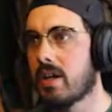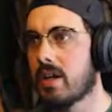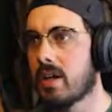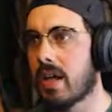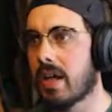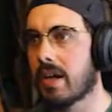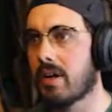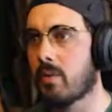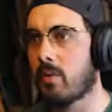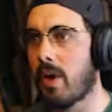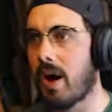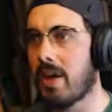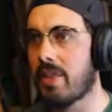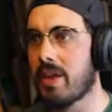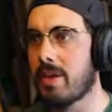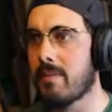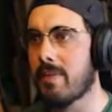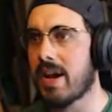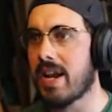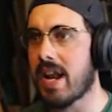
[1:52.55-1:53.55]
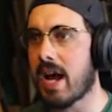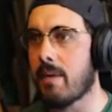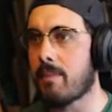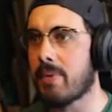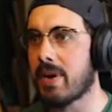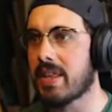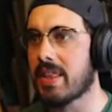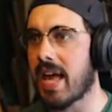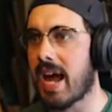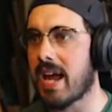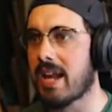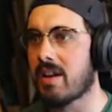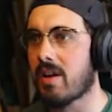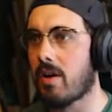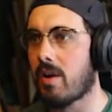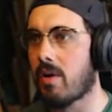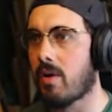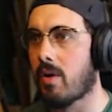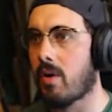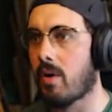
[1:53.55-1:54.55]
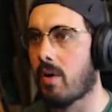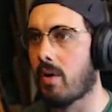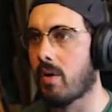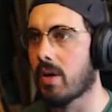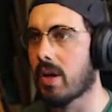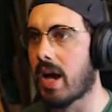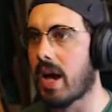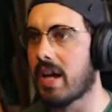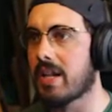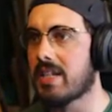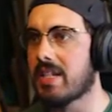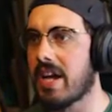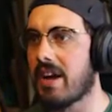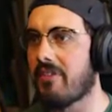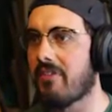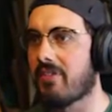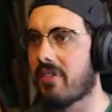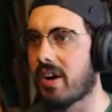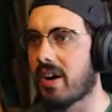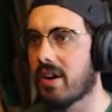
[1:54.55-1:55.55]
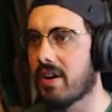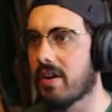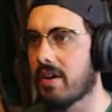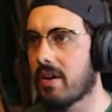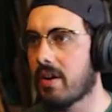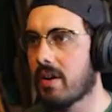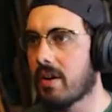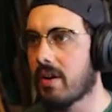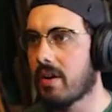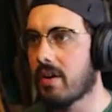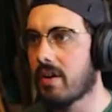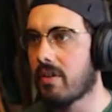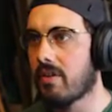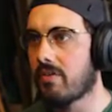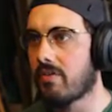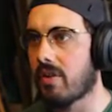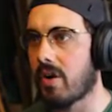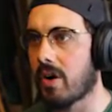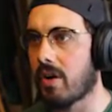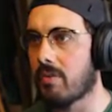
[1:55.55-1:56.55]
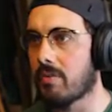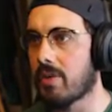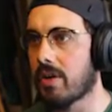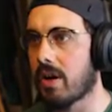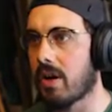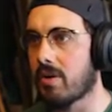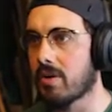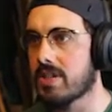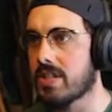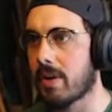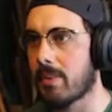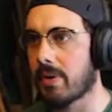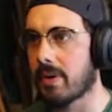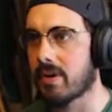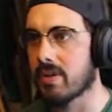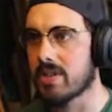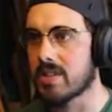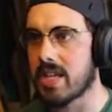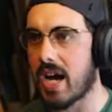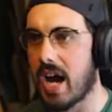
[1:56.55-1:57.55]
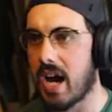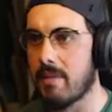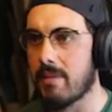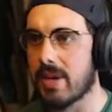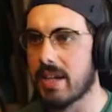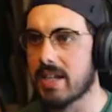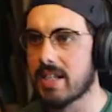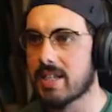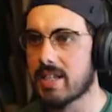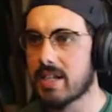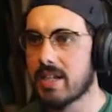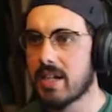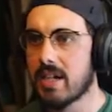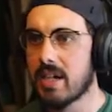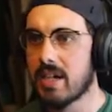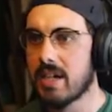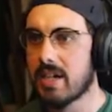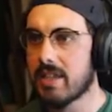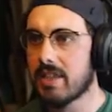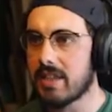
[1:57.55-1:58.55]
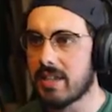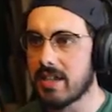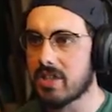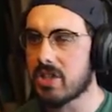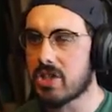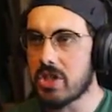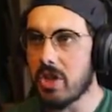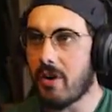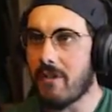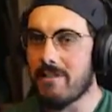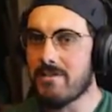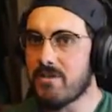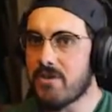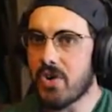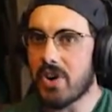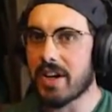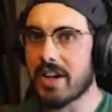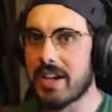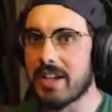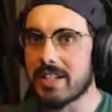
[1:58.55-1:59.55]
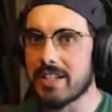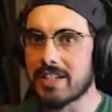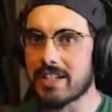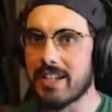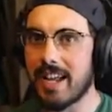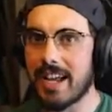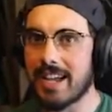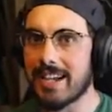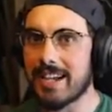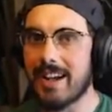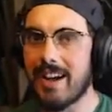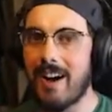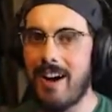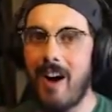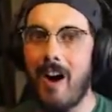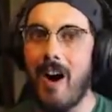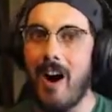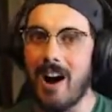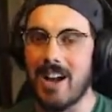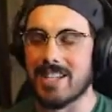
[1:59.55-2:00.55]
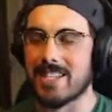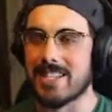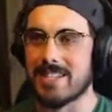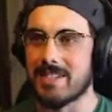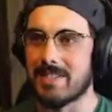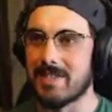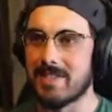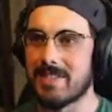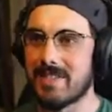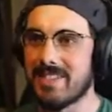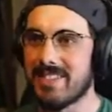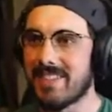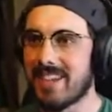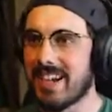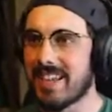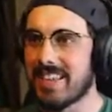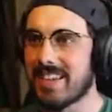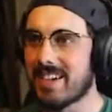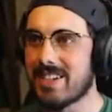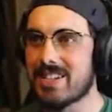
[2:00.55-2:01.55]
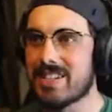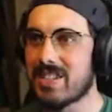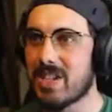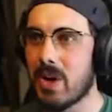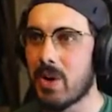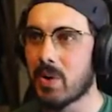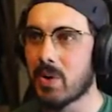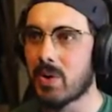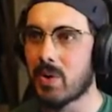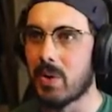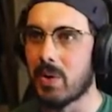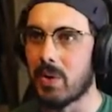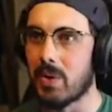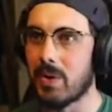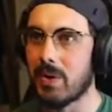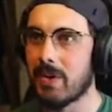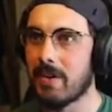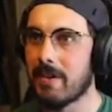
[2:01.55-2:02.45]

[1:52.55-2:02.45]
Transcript: Like, while they may not be that a whole lot different from, you know, typical zombies, they're still freaking, like, awesome. Like, they're so cool.